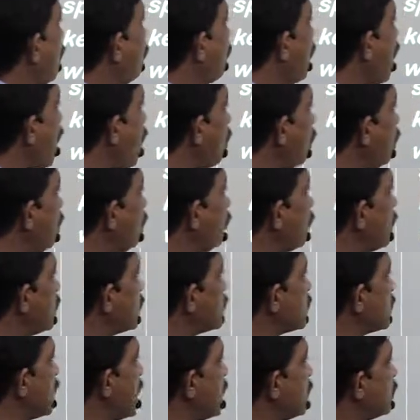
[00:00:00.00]
bowl must
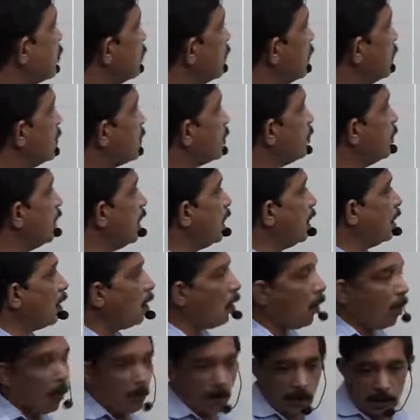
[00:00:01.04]
at once be
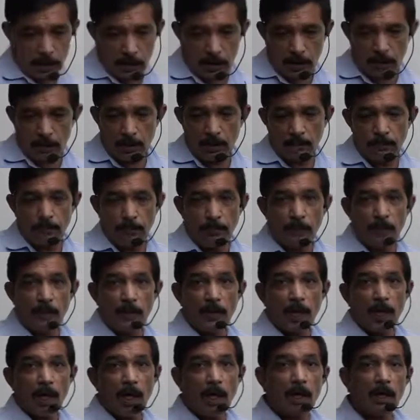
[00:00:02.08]
overturned.
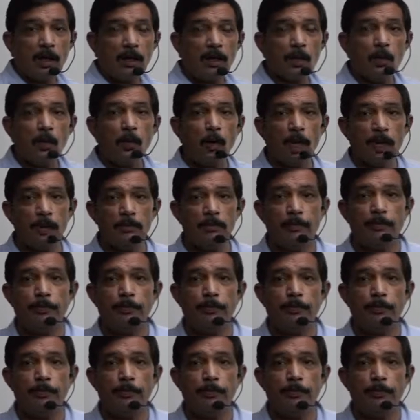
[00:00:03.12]
Another one.